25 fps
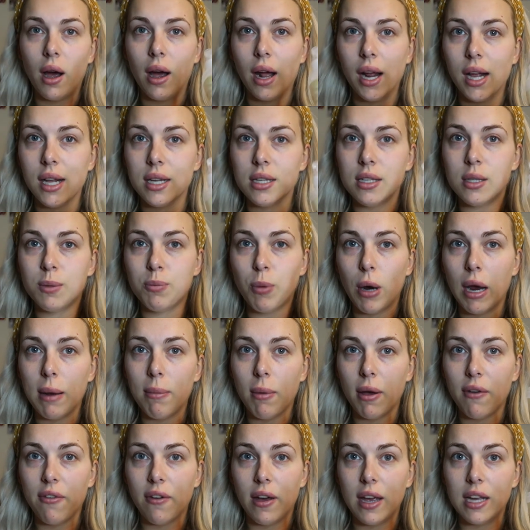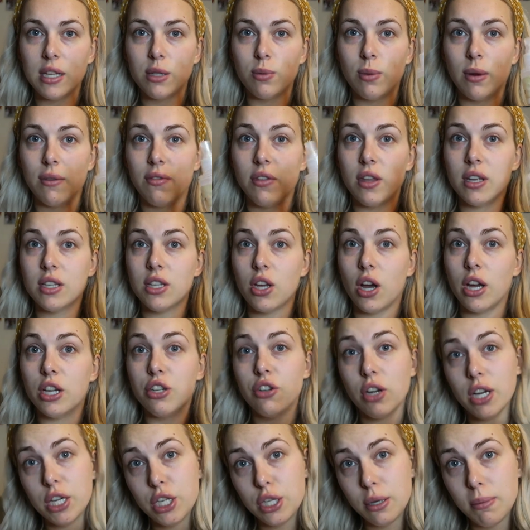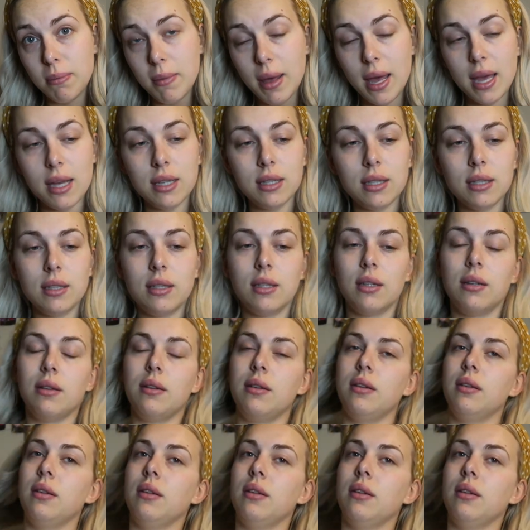I spray my face with this hydration mist.